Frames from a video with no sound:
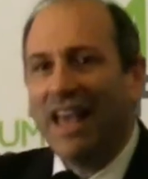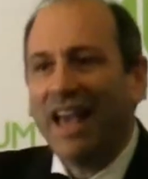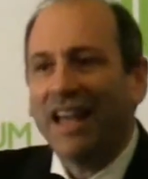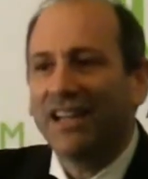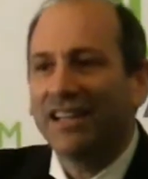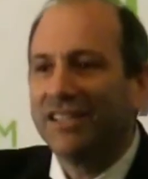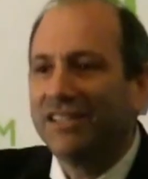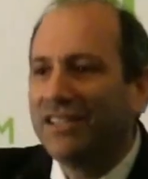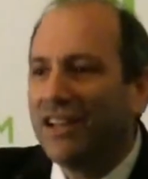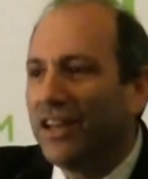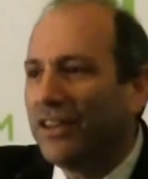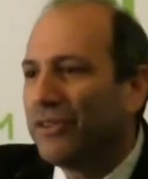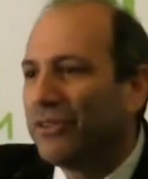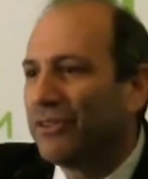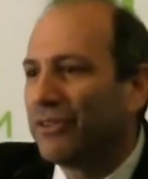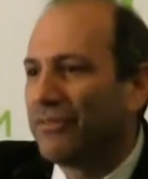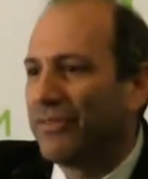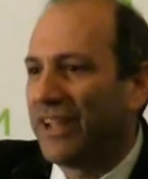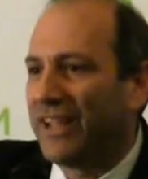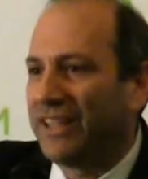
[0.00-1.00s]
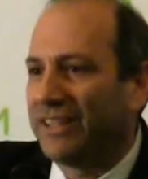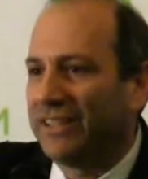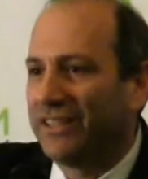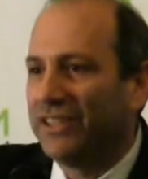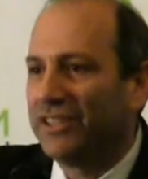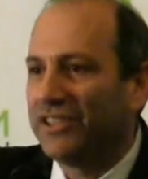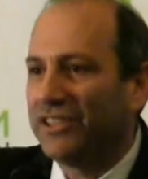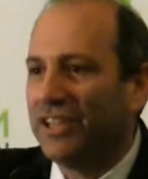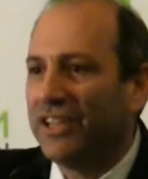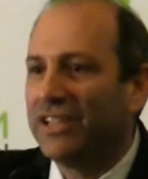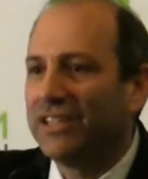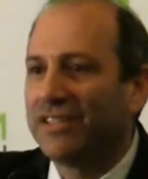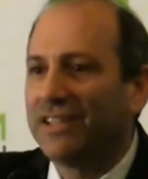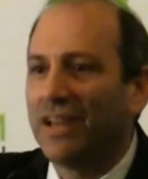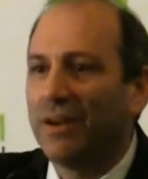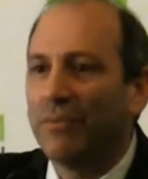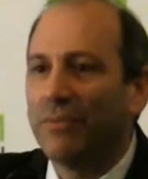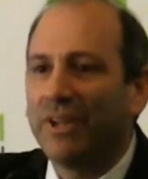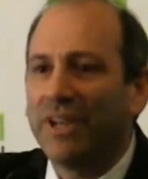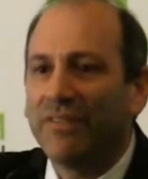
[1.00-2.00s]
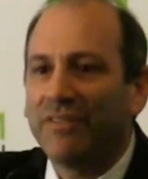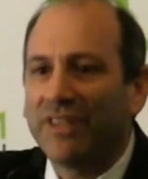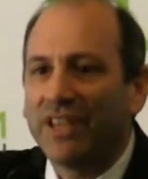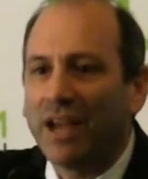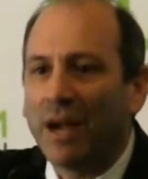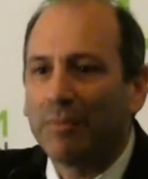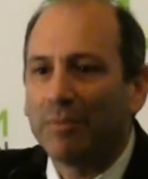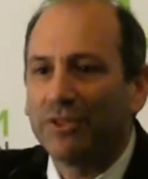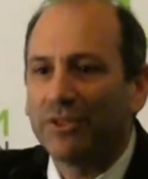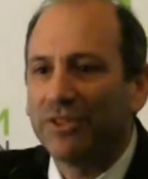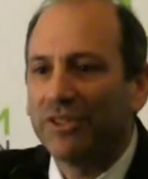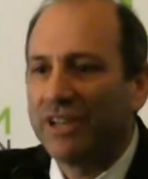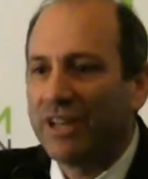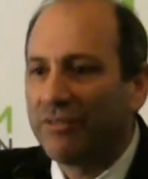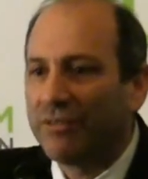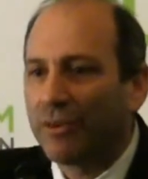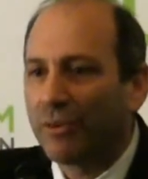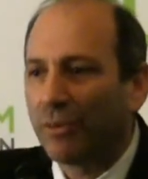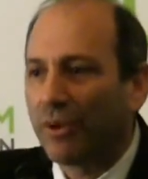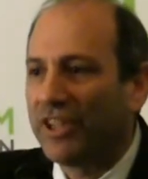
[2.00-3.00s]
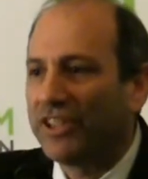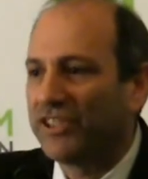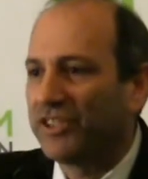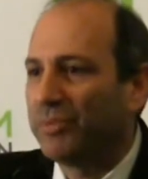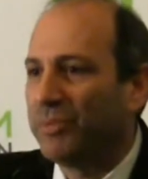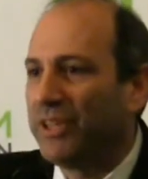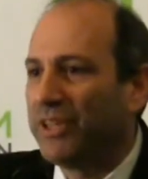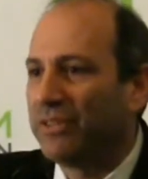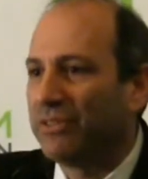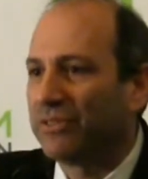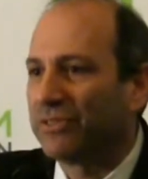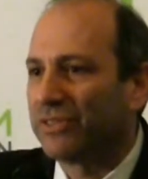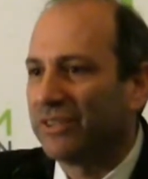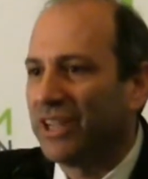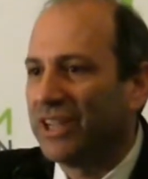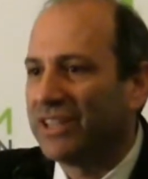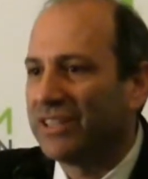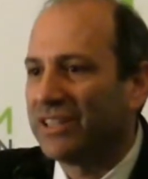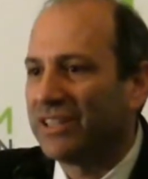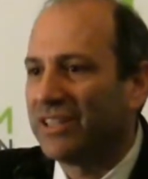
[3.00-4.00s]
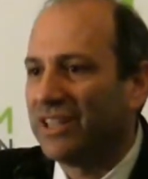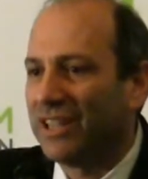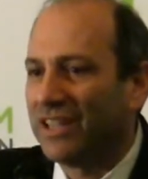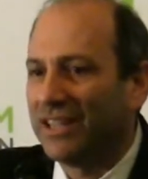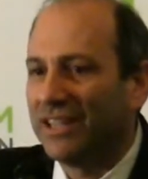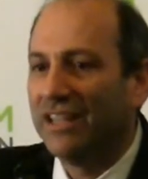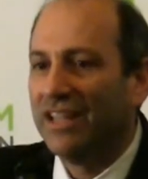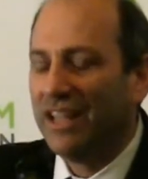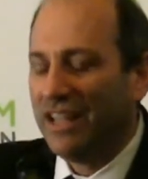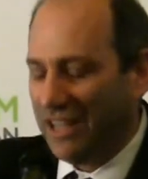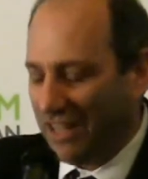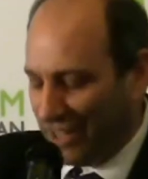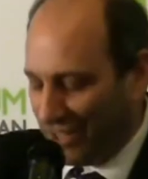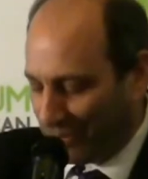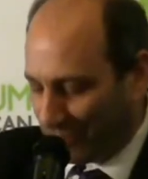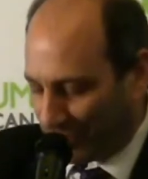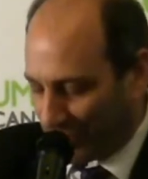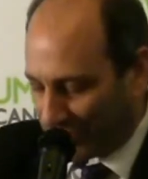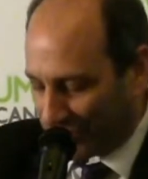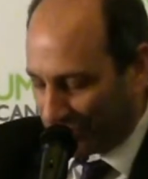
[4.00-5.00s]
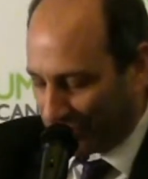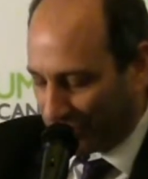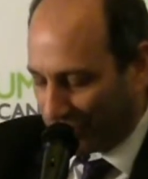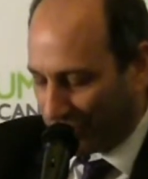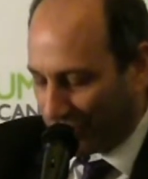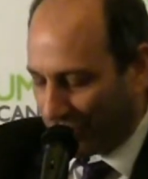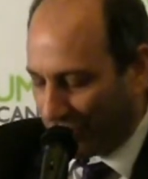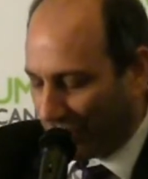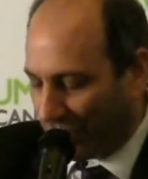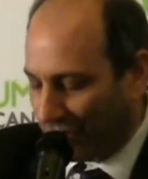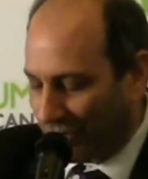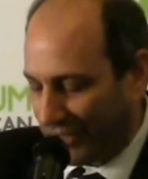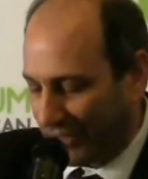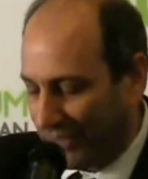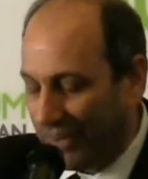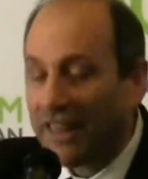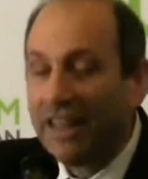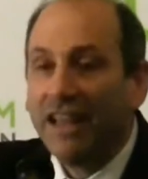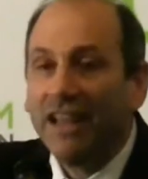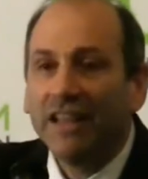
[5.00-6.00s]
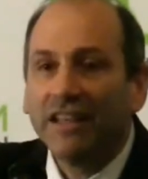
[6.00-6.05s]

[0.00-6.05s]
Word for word: And another advantage is that we have the opportunity to have great speakers like tonight in Richard Kurin.